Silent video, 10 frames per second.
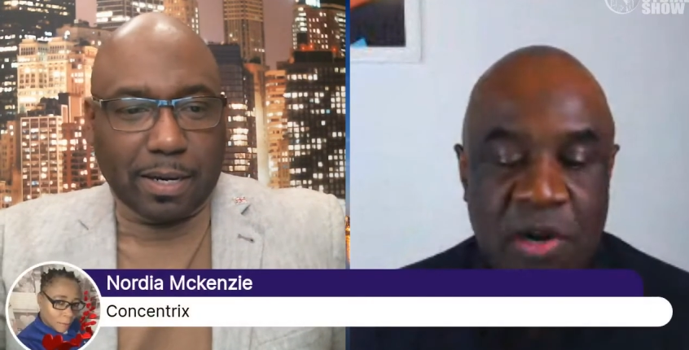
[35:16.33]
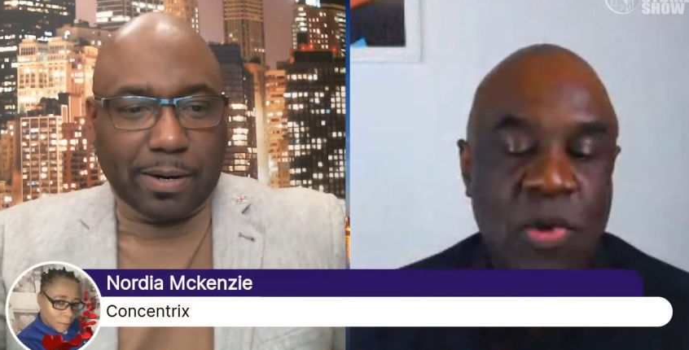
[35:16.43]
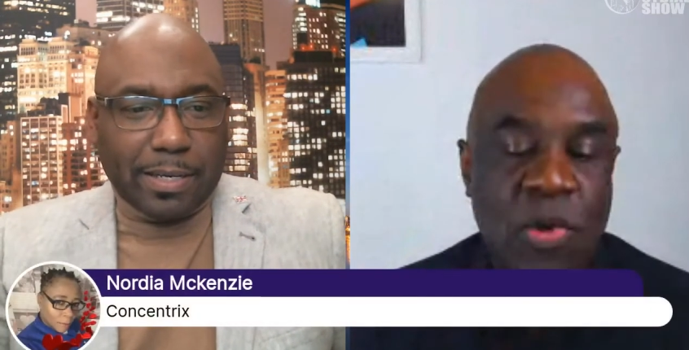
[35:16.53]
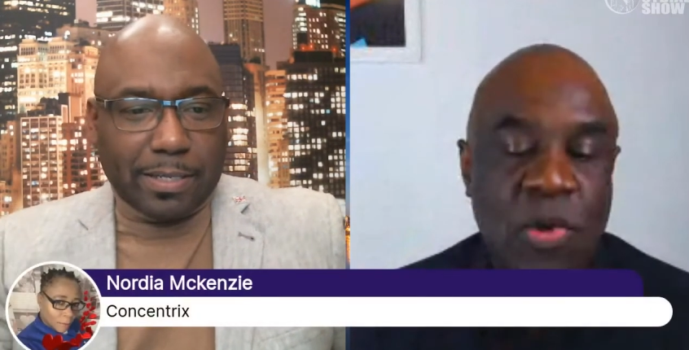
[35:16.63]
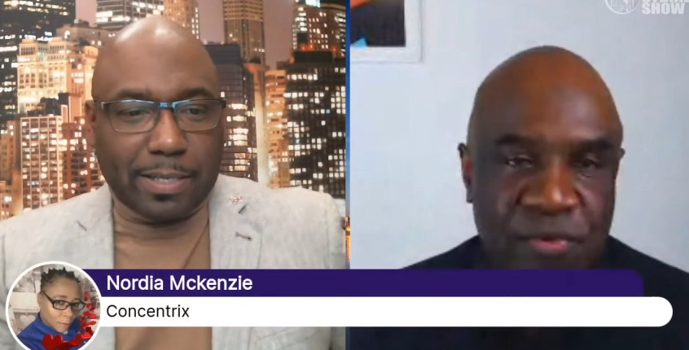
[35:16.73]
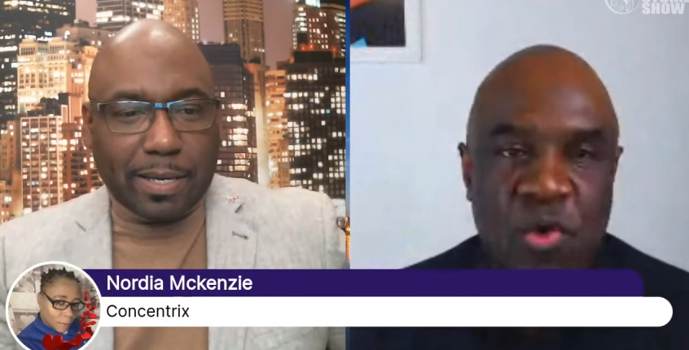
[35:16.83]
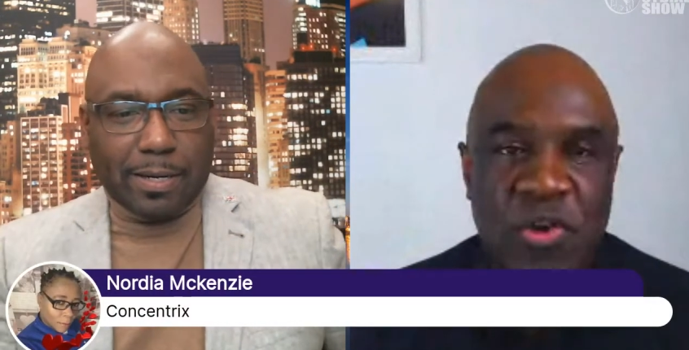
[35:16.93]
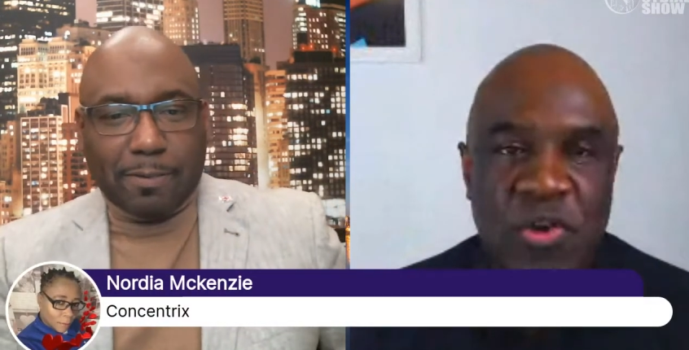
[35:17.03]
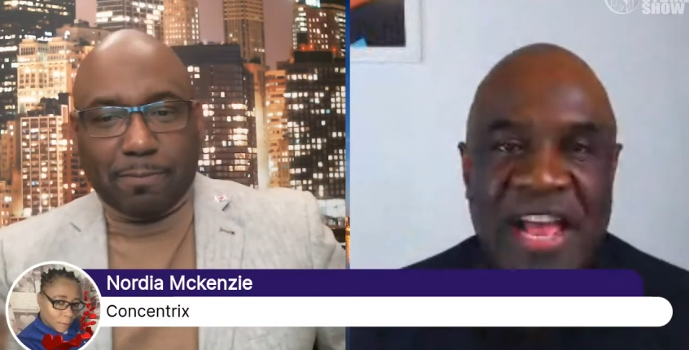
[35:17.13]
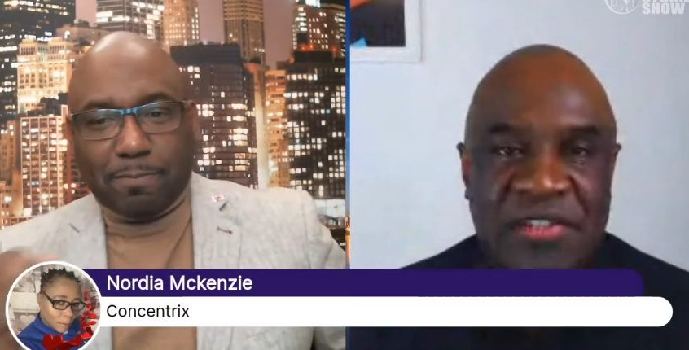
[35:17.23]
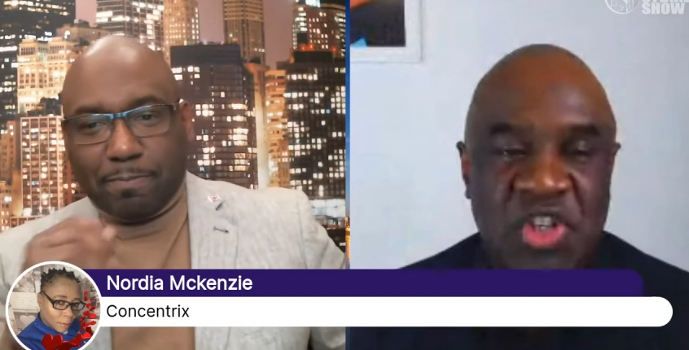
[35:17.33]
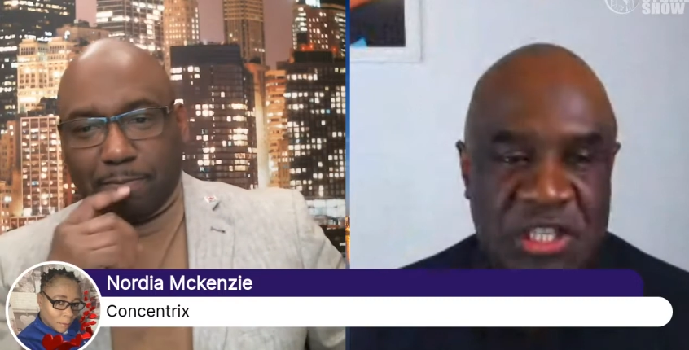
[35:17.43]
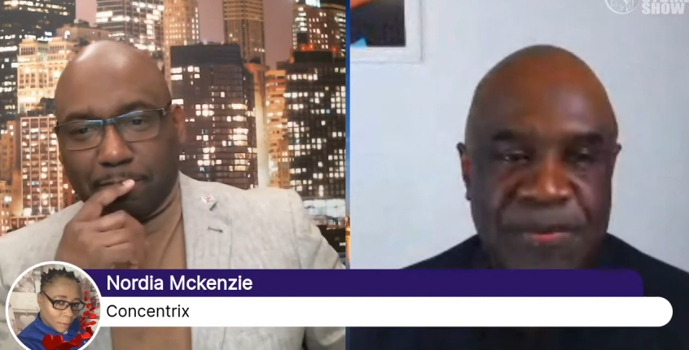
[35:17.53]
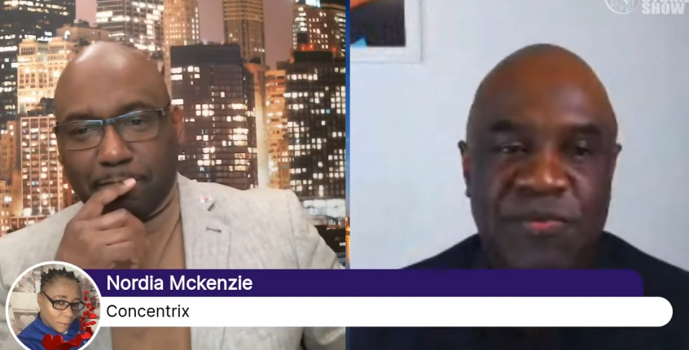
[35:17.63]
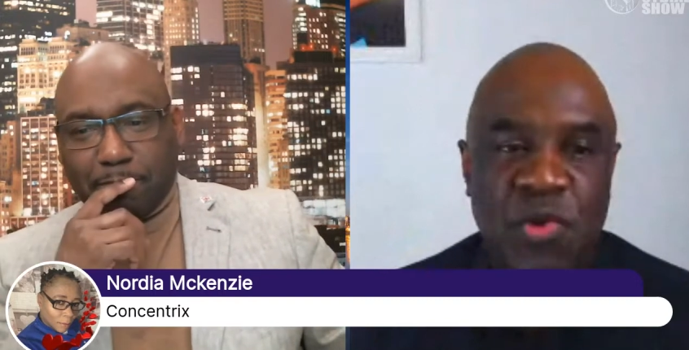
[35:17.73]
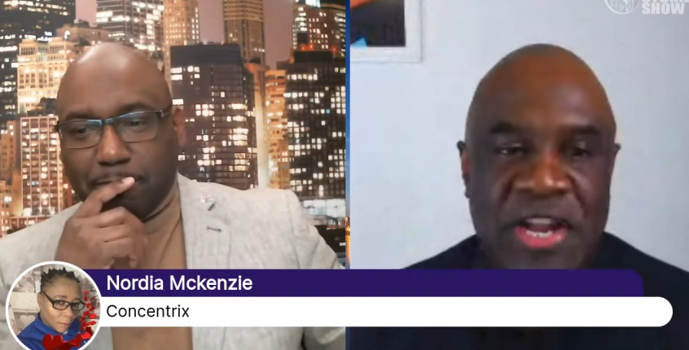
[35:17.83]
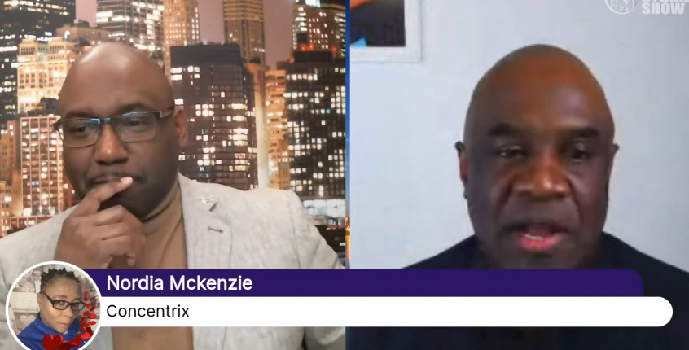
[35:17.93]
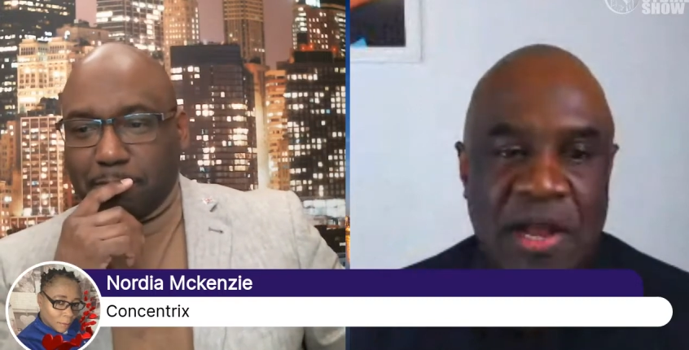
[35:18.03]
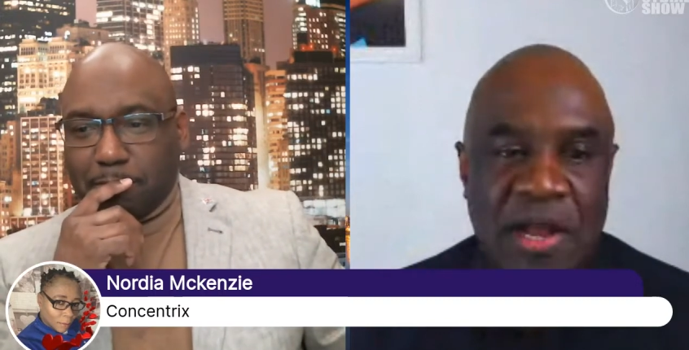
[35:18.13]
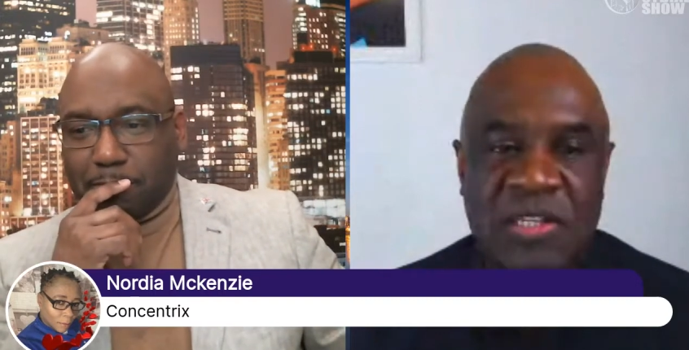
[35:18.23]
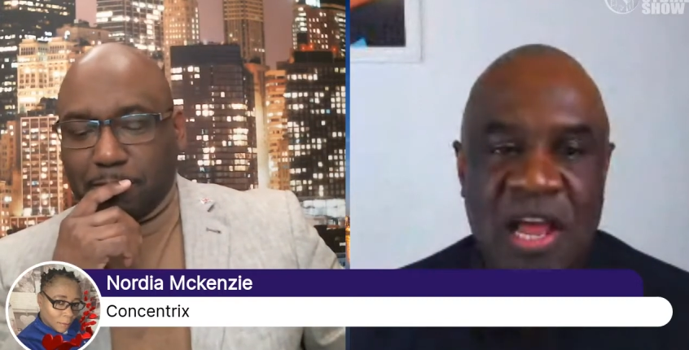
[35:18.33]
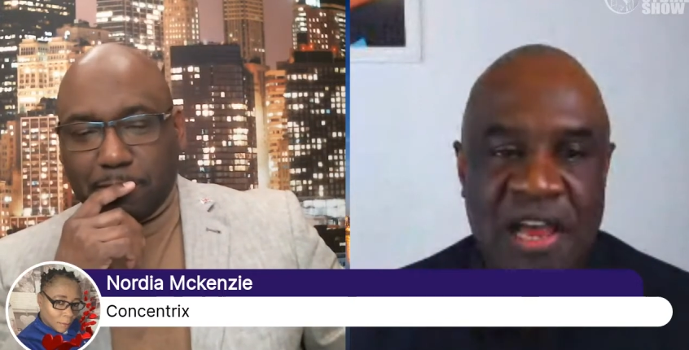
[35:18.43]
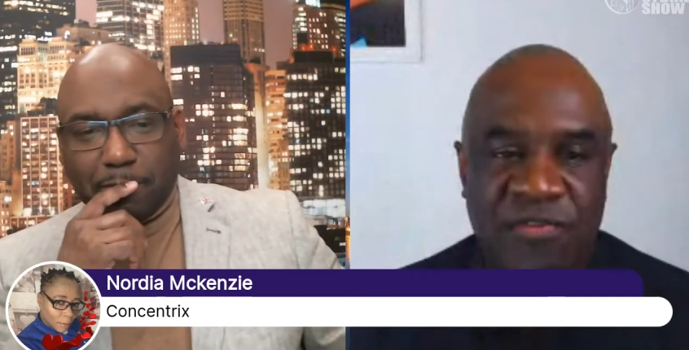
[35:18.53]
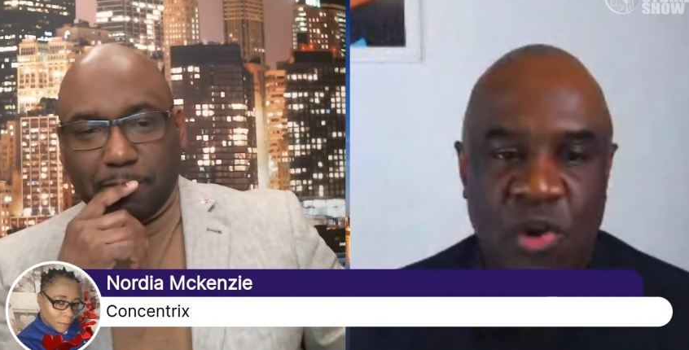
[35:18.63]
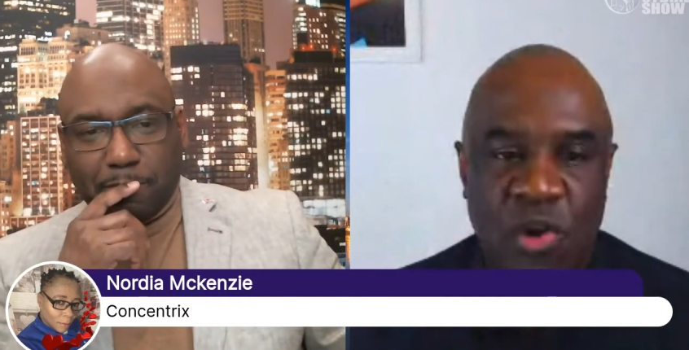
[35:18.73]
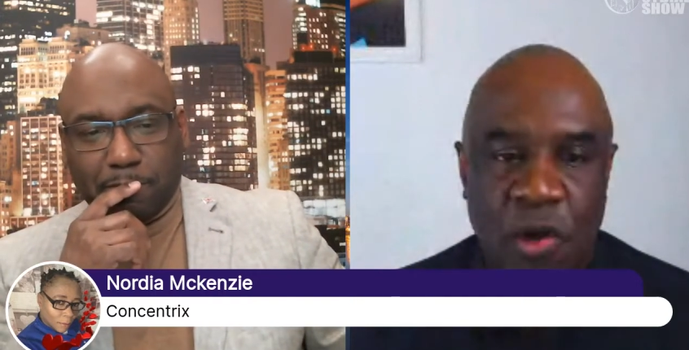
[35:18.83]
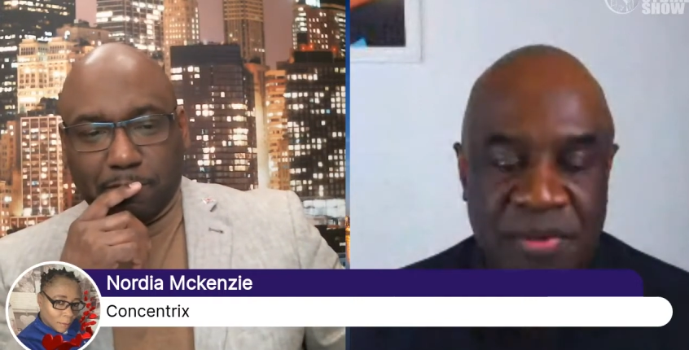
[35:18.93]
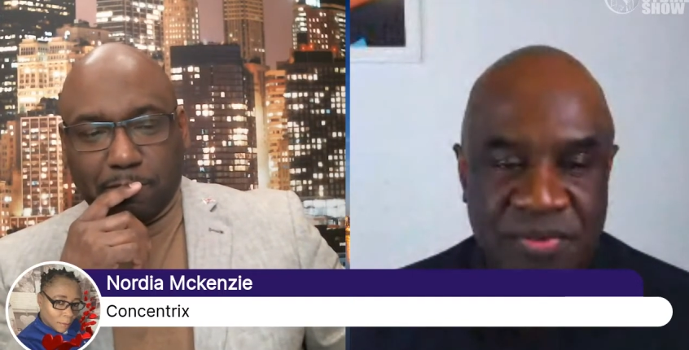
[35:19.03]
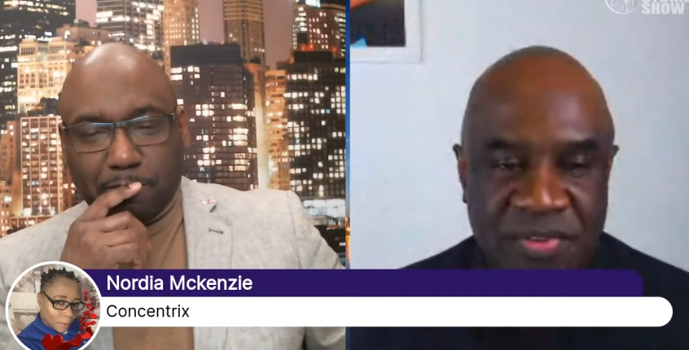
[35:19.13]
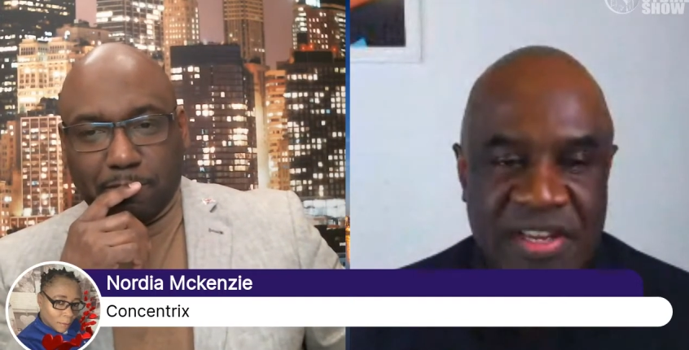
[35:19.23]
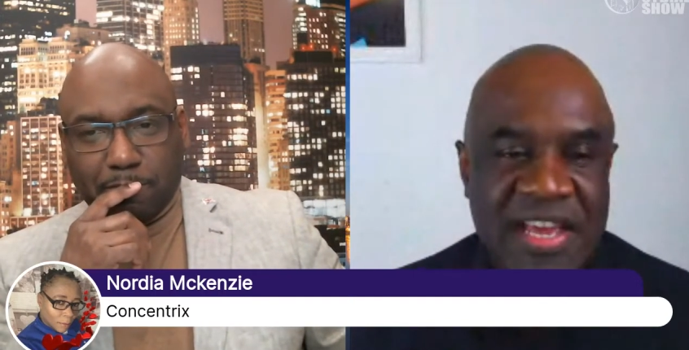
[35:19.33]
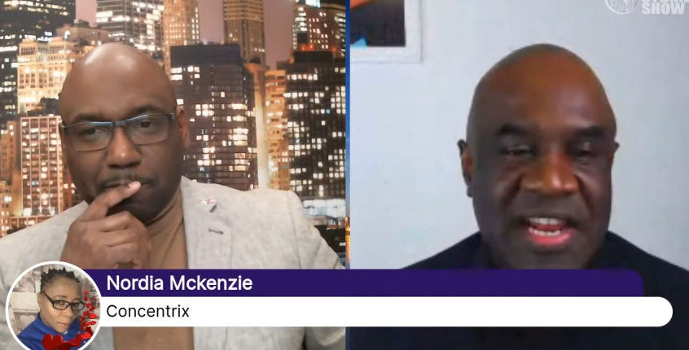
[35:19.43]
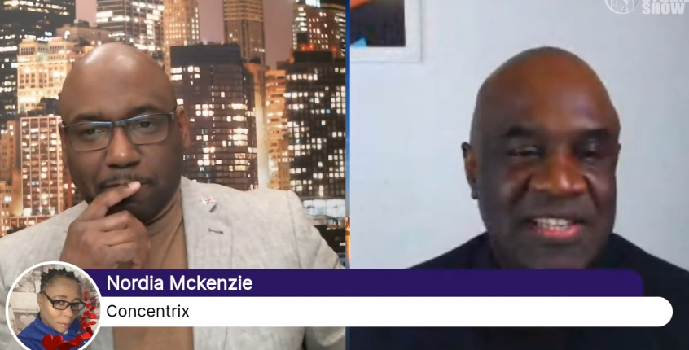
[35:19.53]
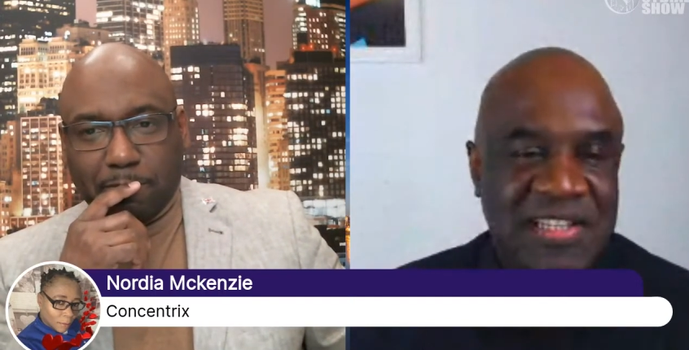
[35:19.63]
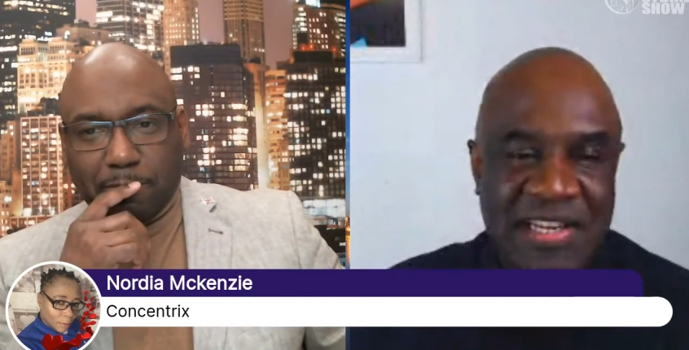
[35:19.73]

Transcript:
Speaker 1: just before that, was Live Up. Yeah, that's it. You got it up mm. there.